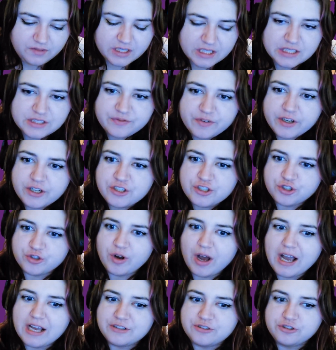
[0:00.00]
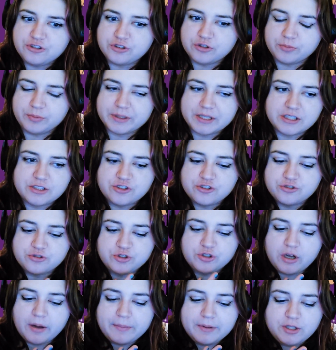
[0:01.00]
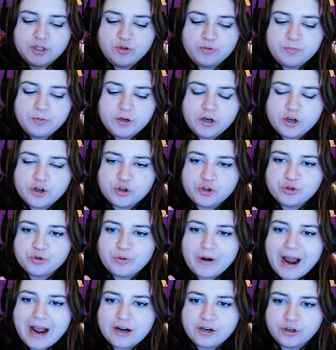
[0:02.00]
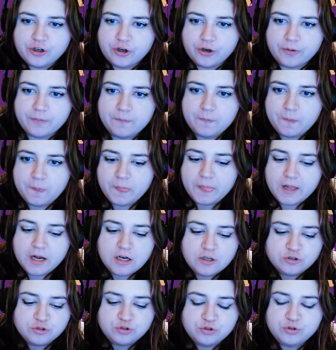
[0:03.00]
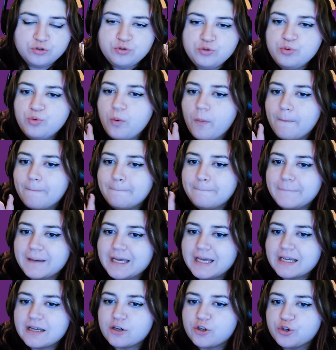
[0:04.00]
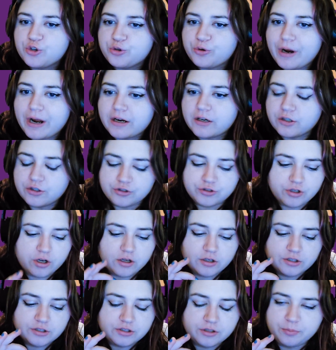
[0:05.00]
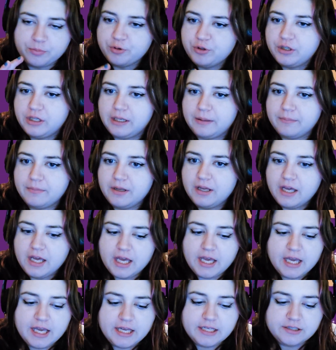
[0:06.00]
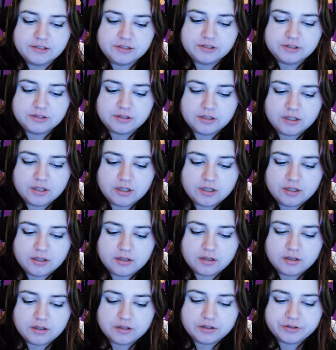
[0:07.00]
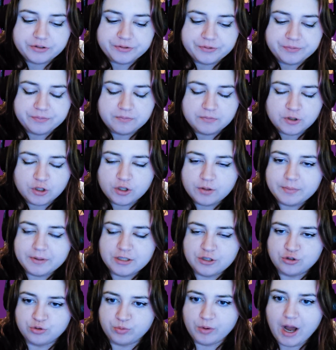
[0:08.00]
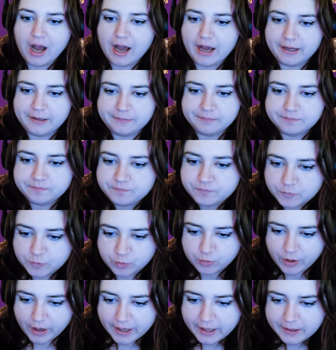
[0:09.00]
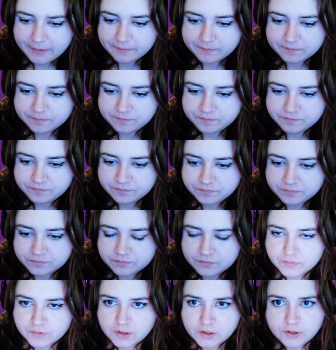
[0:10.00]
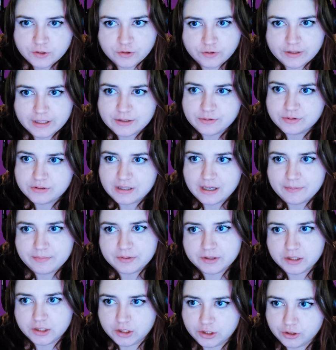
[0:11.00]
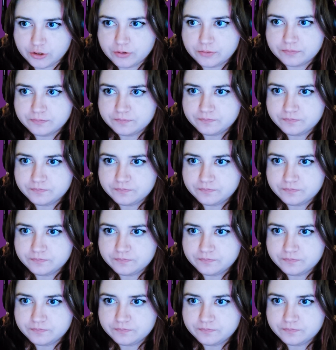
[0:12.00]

It's very dry too, because you're, I mean, you put a cracker, two big crackers on a Supreme, it's gonna be dry, right? That's what's happening here.